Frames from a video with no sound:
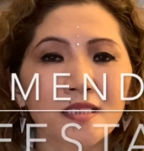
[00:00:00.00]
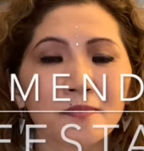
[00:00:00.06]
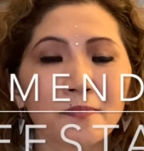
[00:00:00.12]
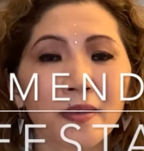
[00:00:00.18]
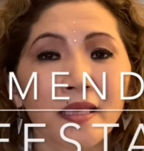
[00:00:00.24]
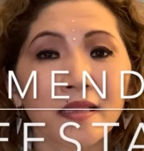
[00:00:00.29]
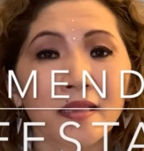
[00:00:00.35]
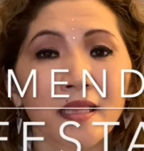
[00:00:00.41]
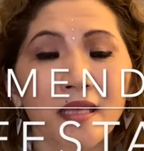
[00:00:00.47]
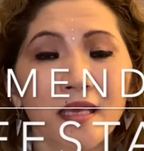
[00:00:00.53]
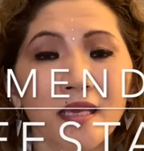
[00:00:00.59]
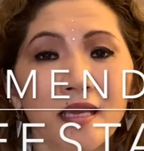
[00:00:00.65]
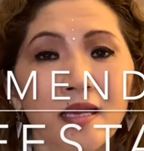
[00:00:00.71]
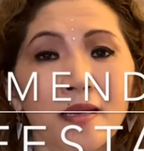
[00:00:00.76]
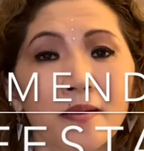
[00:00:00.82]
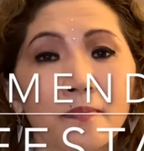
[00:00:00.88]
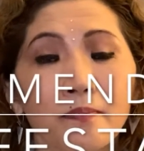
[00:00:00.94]
Mendee
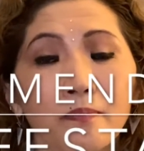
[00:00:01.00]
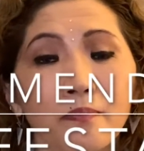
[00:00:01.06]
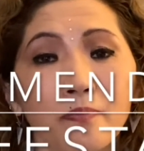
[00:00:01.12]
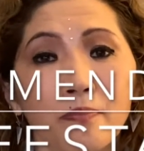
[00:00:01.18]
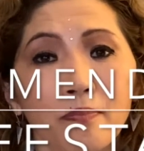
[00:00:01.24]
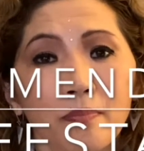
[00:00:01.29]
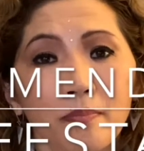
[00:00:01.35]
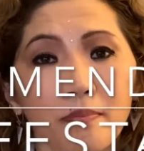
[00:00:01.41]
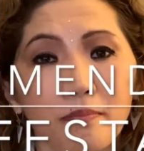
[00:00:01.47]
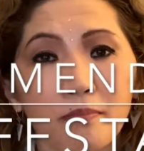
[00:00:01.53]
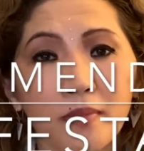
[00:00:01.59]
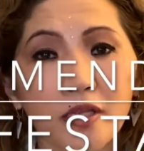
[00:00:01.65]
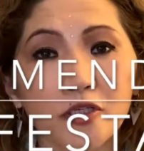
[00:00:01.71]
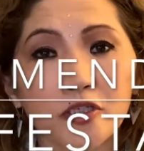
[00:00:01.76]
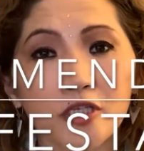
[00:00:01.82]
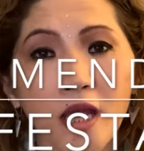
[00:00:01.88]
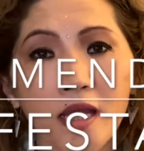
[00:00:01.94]
and
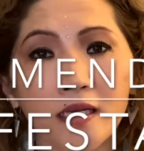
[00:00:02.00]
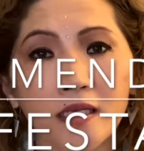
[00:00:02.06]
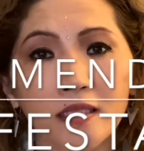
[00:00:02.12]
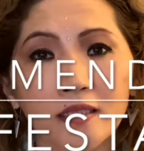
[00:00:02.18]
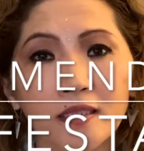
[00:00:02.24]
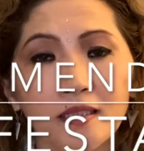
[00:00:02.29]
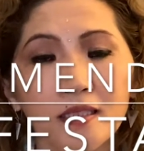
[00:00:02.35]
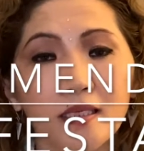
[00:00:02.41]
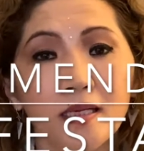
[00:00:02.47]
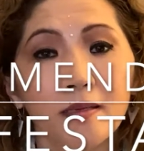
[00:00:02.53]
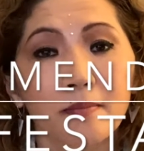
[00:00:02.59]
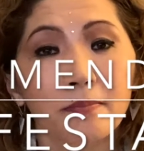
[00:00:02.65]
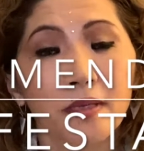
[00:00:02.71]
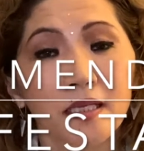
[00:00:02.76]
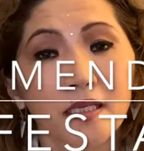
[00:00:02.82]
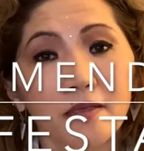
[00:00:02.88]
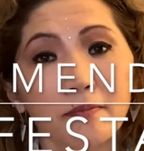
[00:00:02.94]
Mendjargal,
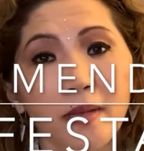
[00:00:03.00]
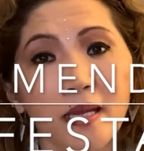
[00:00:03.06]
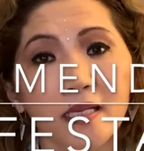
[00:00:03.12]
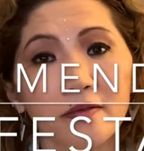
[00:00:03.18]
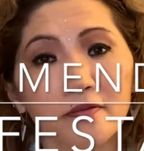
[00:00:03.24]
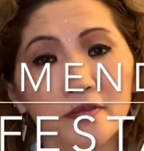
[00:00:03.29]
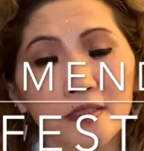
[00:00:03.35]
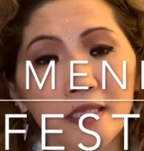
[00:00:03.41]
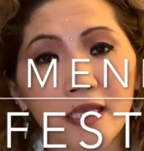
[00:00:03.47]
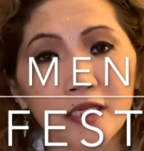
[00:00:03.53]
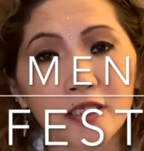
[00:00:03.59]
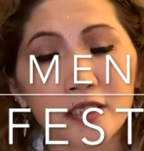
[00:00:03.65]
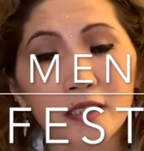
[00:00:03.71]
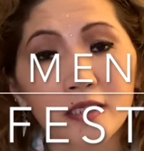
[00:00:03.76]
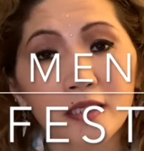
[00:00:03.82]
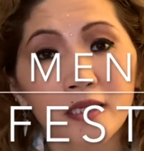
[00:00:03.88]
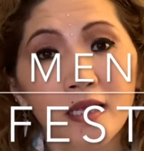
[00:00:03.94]
Mending
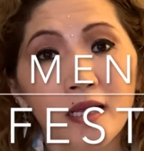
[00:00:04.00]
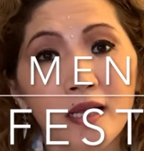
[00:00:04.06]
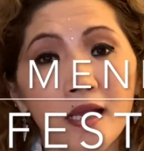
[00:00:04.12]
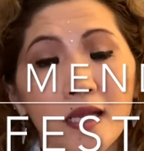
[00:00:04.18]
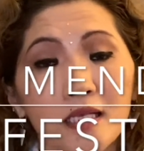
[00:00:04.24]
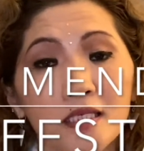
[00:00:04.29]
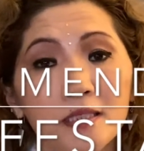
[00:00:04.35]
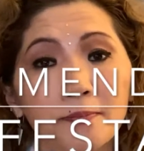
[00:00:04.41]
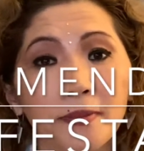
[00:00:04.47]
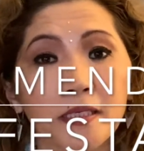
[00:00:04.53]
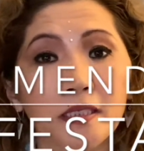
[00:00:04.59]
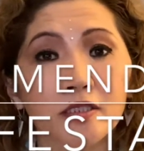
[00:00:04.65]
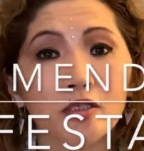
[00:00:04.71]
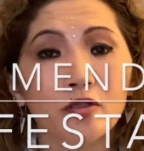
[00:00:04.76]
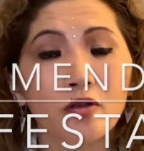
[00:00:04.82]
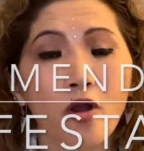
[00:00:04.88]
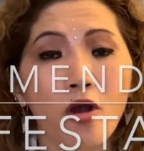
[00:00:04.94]
Manifestation,
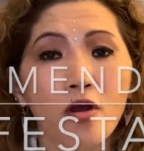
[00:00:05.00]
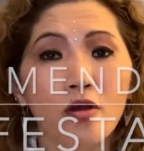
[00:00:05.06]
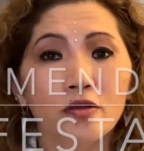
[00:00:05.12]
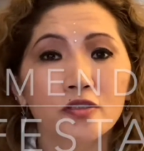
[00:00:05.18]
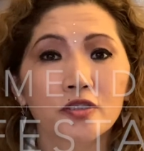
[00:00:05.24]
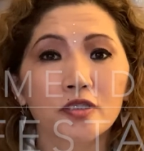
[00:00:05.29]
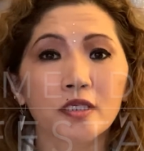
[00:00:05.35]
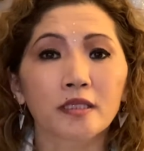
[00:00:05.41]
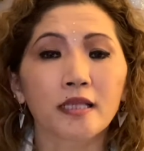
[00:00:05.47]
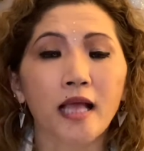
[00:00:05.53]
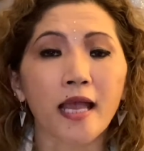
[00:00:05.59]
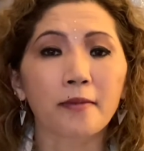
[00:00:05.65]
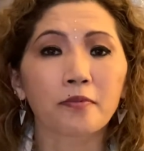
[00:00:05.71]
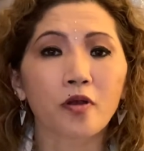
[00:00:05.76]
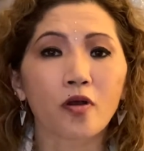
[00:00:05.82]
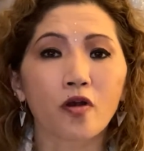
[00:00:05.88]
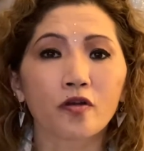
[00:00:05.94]
Spiritual Coach and
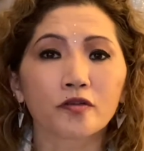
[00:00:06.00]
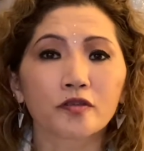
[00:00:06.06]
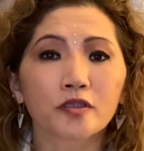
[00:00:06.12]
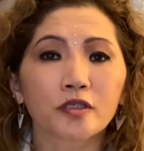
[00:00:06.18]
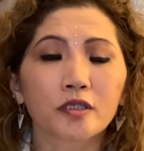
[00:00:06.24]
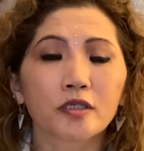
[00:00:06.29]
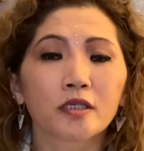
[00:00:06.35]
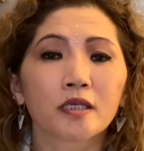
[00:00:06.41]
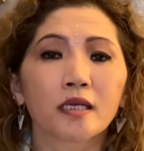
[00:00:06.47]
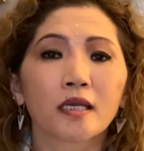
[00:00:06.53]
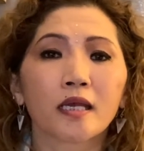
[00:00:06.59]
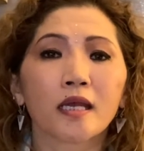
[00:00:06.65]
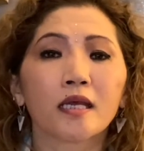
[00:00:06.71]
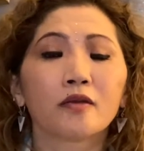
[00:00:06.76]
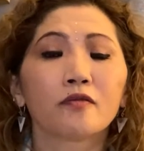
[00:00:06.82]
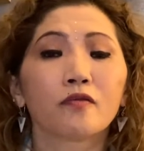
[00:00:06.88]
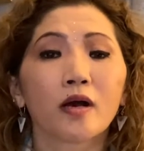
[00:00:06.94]
Life Coach
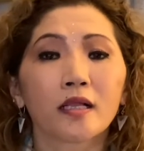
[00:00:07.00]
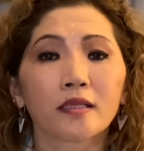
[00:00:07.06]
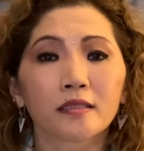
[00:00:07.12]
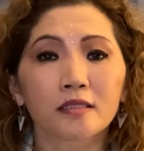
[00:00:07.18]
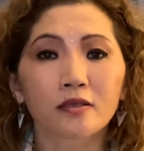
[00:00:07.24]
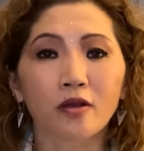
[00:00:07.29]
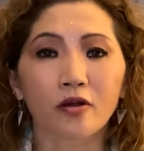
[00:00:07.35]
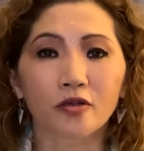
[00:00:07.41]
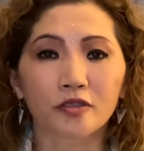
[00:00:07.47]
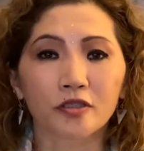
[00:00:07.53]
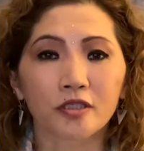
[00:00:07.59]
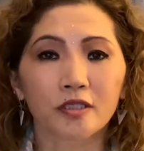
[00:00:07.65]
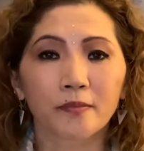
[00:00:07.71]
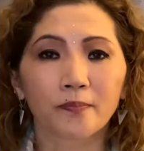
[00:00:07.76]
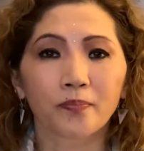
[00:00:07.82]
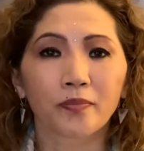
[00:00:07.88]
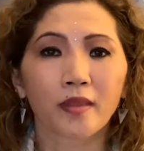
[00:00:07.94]
and Wellness Coach.
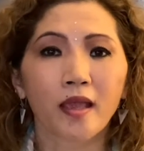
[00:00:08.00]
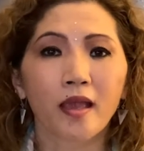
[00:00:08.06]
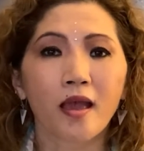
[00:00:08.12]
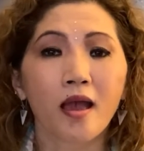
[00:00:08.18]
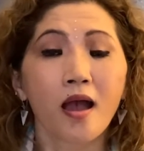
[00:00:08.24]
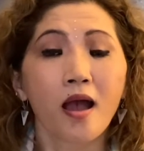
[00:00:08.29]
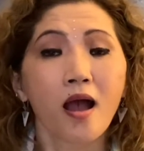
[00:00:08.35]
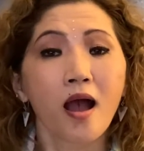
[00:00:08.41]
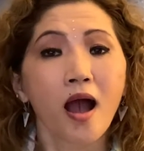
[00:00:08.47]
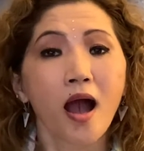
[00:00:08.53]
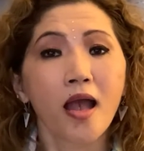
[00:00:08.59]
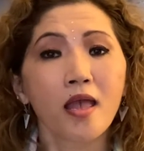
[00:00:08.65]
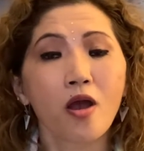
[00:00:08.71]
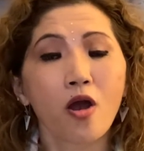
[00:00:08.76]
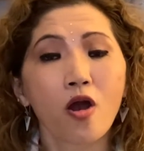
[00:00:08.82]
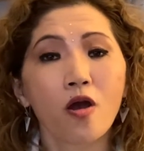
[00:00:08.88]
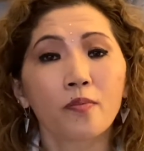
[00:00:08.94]
I
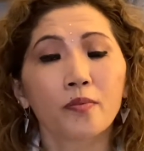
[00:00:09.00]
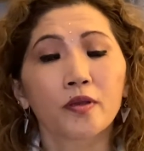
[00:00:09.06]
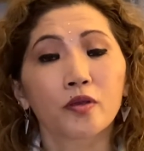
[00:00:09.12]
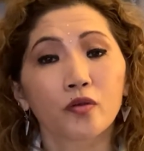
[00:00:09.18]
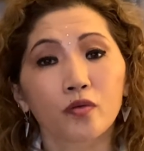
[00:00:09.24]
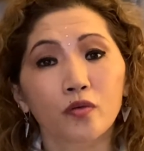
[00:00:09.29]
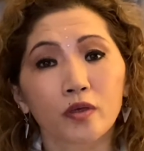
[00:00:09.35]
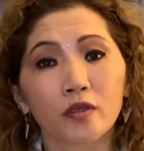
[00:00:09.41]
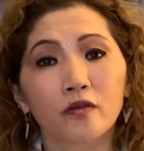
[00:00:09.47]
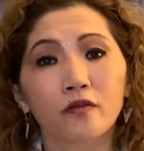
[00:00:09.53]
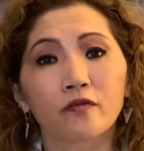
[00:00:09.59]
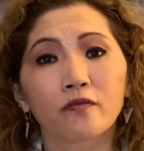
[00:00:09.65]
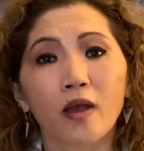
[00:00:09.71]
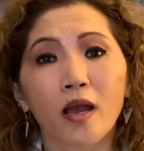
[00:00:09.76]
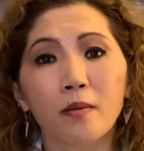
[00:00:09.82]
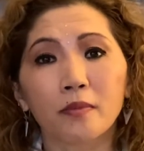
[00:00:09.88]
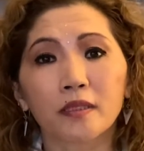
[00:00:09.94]
hope you and your
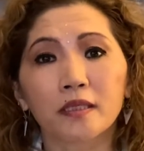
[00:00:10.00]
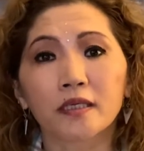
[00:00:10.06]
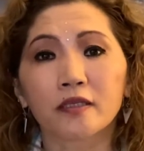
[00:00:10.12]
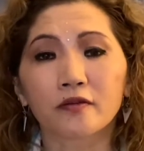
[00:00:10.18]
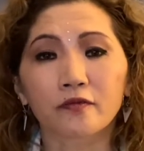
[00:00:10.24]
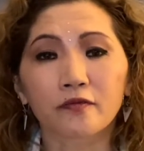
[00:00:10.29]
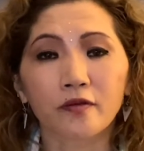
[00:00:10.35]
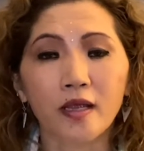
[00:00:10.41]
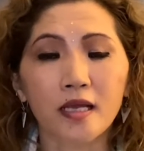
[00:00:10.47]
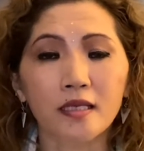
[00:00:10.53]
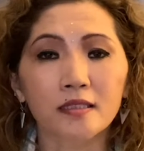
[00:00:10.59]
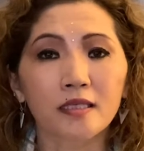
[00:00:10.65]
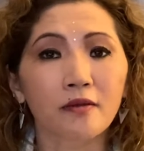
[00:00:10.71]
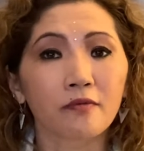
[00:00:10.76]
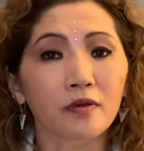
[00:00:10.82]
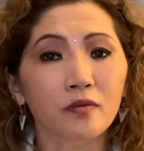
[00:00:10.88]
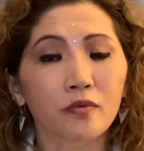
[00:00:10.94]
family and your friends,
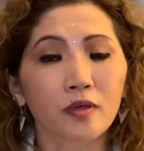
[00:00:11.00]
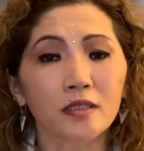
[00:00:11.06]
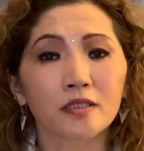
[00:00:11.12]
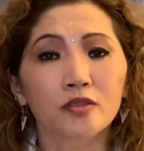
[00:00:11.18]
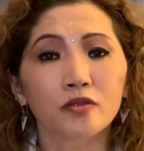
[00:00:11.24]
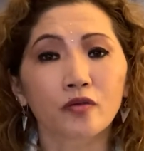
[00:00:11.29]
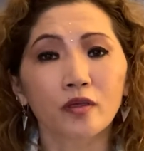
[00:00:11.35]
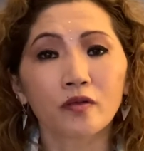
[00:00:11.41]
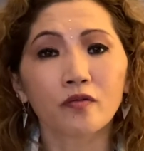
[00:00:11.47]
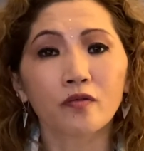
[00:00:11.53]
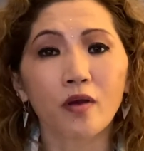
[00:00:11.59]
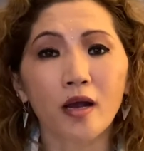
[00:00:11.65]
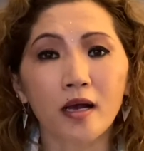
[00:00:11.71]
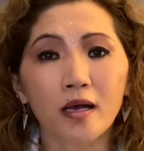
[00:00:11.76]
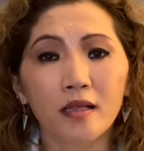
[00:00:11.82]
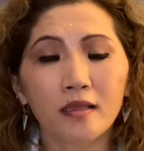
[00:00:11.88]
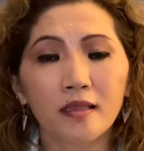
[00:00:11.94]
everyone's doing
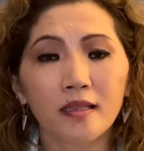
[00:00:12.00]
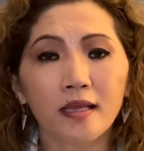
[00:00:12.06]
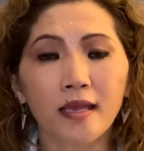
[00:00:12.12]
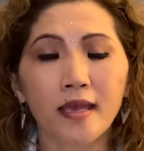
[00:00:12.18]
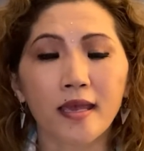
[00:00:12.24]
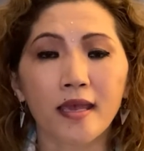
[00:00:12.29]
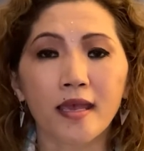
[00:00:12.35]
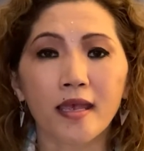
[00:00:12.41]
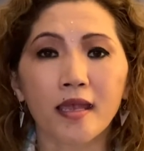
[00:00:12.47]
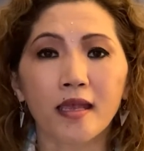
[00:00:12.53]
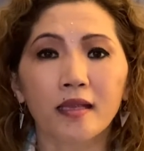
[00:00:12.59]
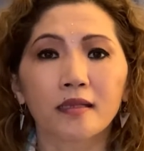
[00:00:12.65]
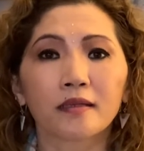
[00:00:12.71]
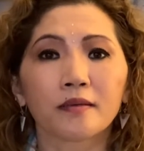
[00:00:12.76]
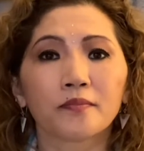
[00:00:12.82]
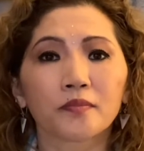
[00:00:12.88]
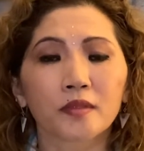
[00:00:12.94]
well
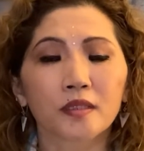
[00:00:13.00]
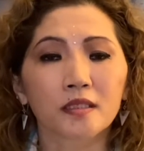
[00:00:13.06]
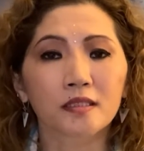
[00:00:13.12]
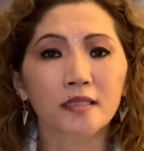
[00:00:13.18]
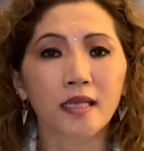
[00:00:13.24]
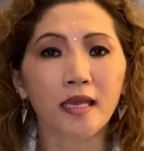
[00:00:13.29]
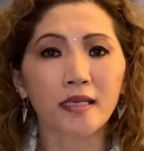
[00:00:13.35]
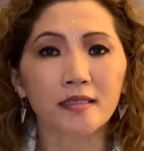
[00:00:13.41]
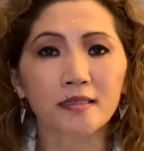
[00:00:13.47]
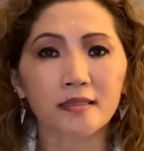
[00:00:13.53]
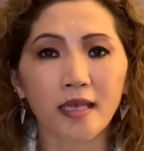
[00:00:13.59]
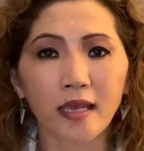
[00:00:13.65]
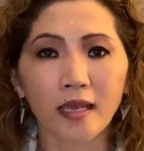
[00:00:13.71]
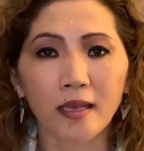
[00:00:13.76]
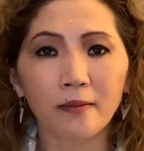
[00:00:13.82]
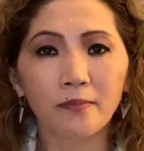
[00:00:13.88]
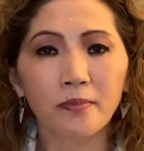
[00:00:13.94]
and staying
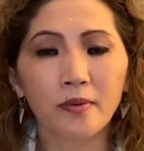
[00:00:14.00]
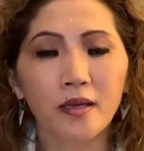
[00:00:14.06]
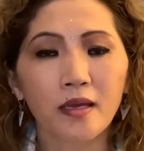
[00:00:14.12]
safe